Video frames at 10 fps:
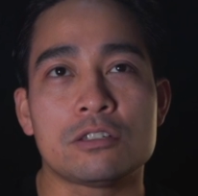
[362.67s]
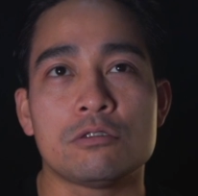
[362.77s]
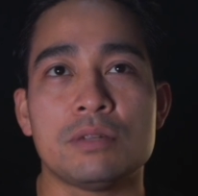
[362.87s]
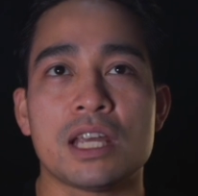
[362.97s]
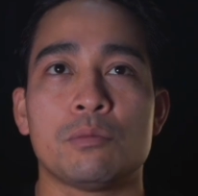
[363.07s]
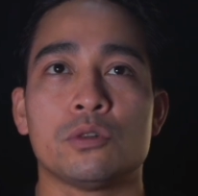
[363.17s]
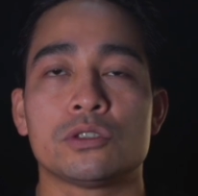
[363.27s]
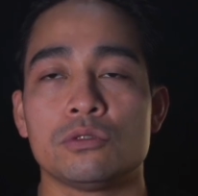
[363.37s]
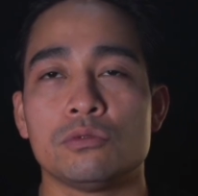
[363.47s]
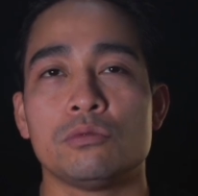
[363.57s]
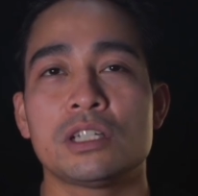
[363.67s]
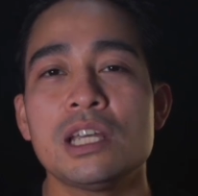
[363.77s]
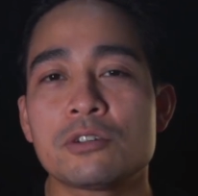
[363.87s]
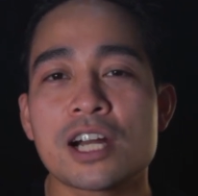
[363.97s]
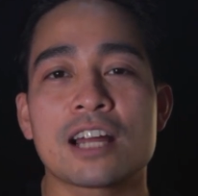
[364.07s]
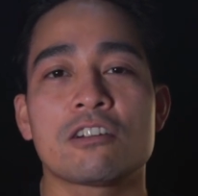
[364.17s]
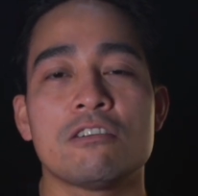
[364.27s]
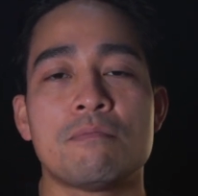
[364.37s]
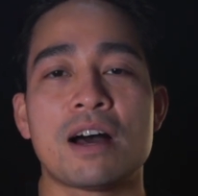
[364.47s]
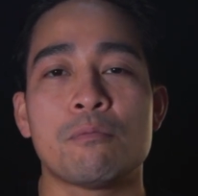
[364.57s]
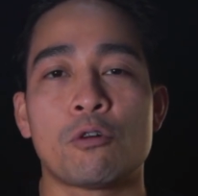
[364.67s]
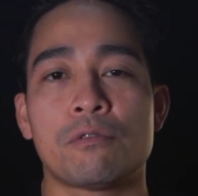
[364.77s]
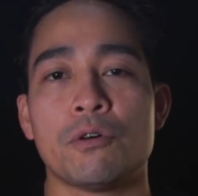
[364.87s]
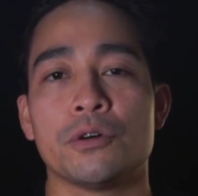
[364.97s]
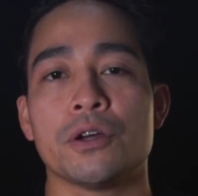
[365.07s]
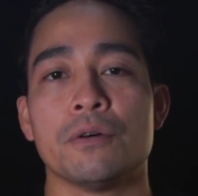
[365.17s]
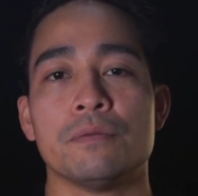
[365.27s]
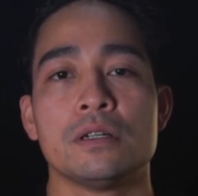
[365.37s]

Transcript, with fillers: to be able to keep track of my portfolio.